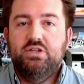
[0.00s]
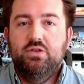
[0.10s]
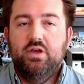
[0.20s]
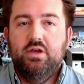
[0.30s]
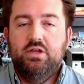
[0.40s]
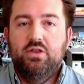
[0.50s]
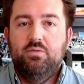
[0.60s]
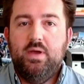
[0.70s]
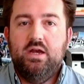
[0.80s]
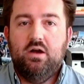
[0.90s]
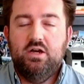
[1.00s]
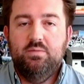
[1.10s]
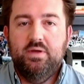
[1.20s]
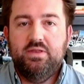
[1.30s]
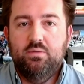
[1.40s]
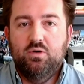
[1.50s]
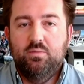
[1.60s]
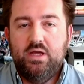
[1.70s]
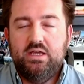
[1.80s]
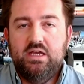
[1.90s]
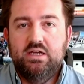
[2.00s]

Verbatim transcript: the you know the main argument that we're making